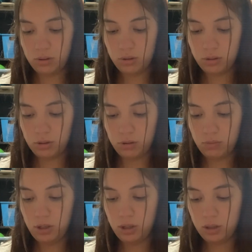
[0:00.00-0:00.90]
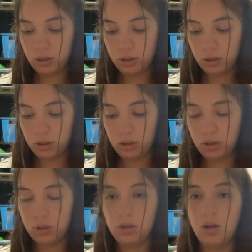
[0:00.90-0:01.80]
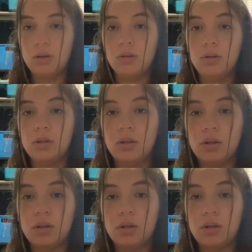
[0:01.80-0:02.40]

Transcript: 3 to 6, yeah, 3 to 6.